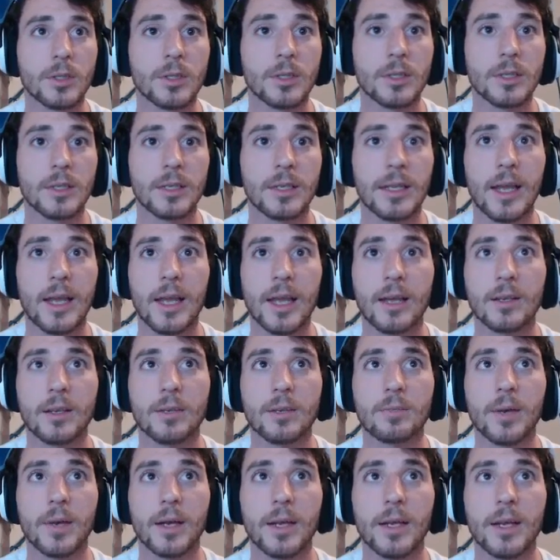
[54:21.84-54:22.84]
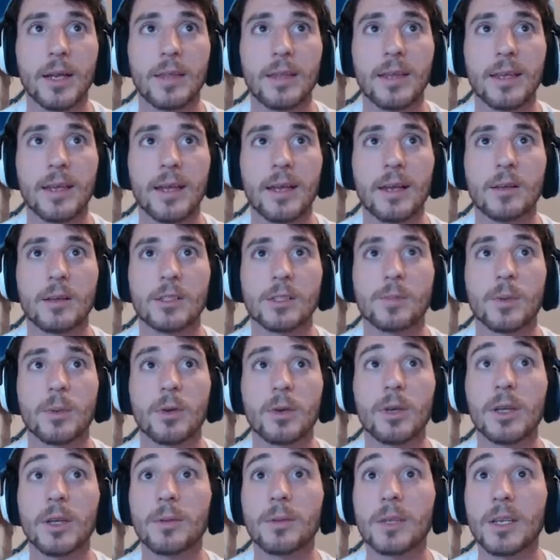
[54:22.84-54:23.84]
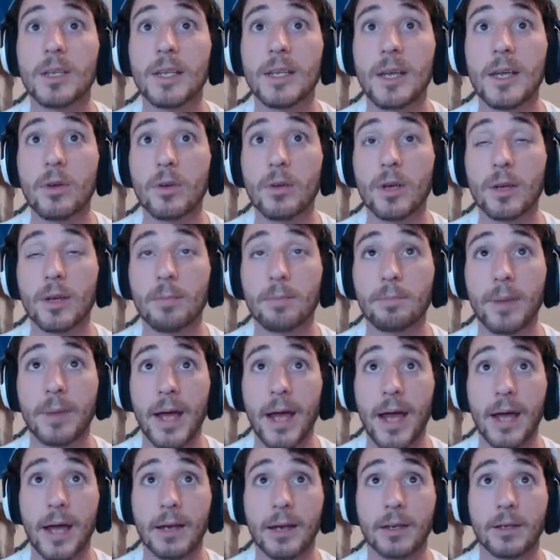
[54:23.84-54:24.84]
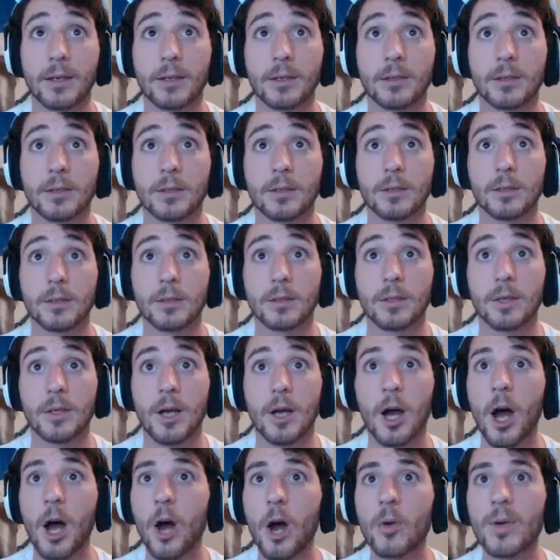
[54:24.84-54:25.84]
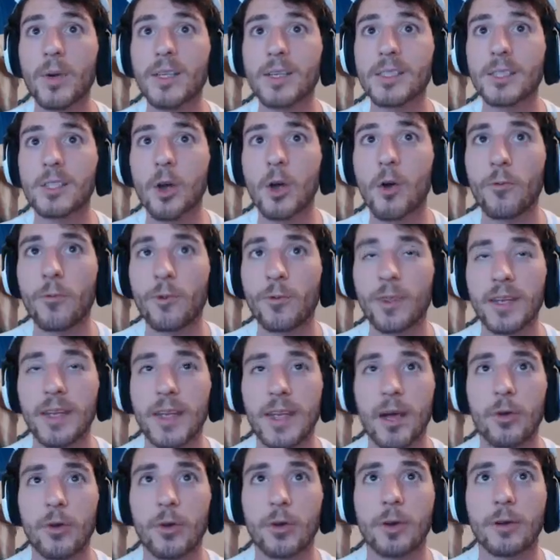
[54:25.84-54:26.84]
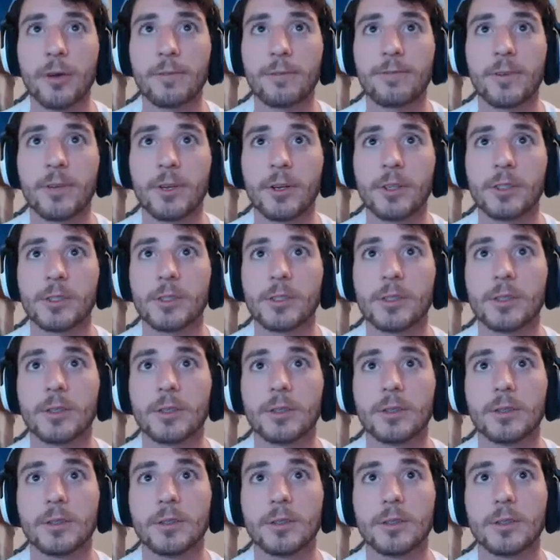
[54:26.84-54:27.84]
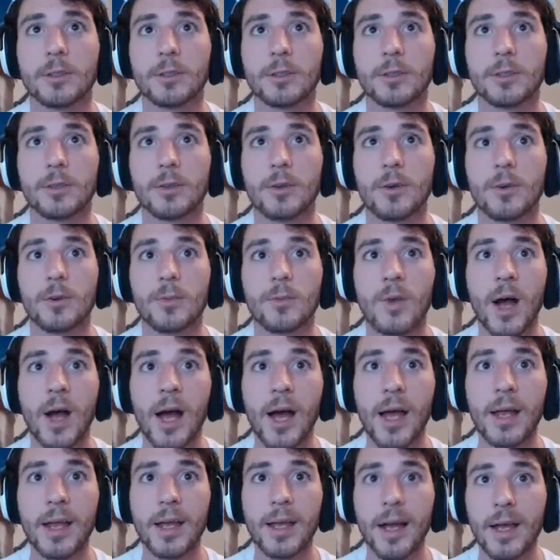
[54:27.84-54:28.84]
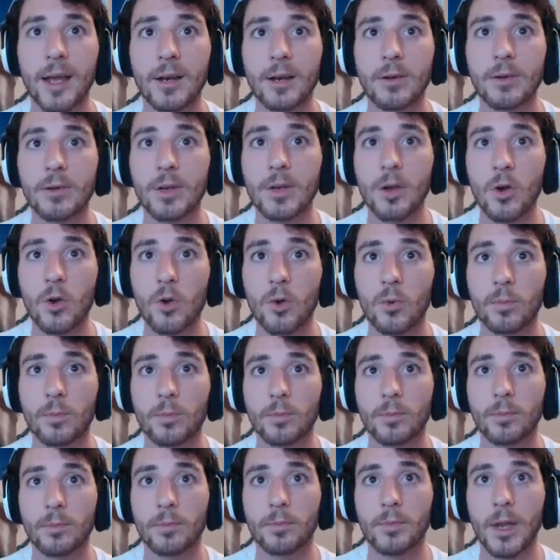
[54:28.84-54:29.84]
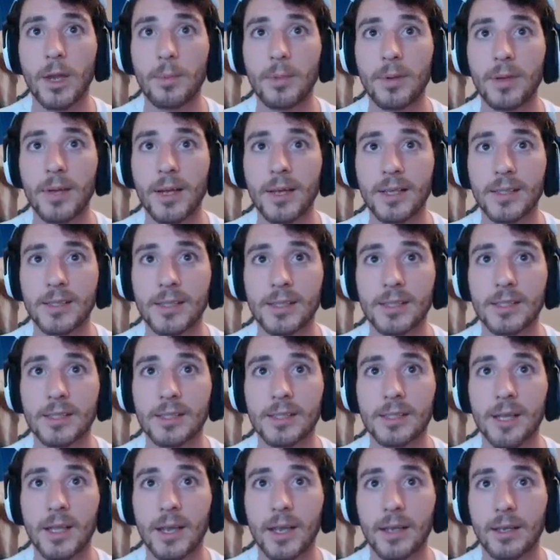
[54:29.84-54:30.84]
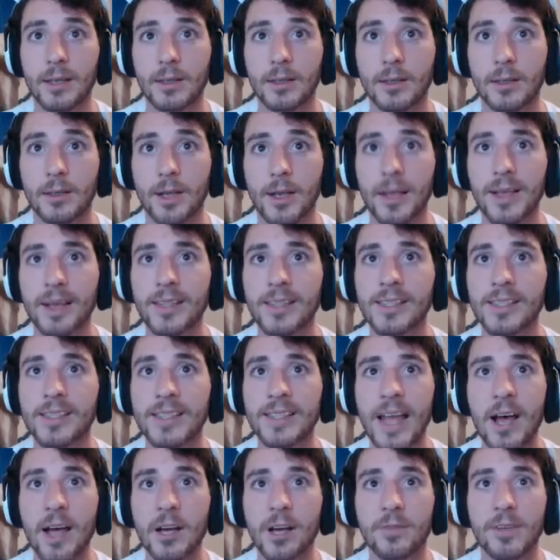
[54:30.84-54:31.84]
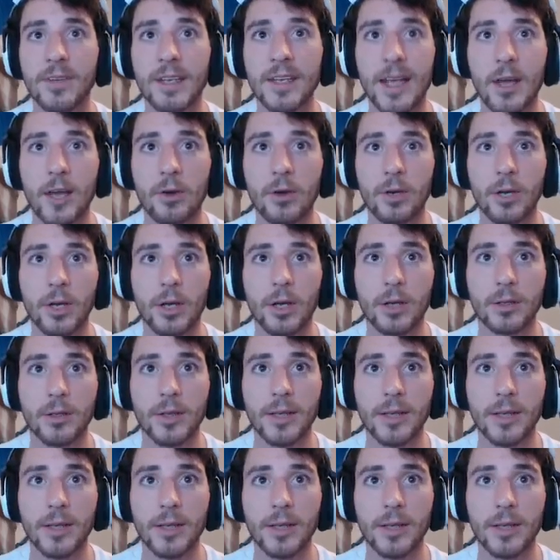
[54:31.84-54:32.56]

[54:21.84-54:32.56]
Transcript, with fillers: Can't combine anything else, but I'll get the nail gun back. Always go for the nail gun first. Why? I don't know. Maybe because I just like it. I like the sound of a nail gun.